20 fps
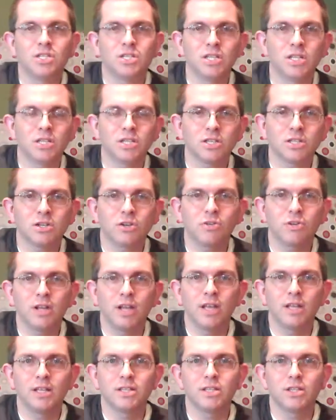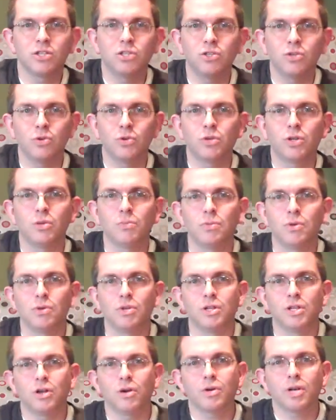Jesus creating this new
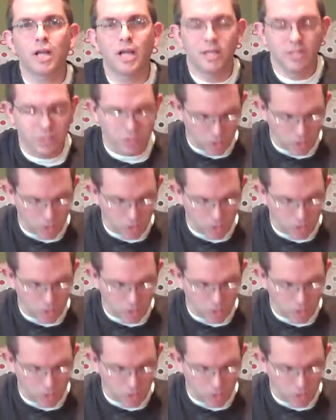community. Okay,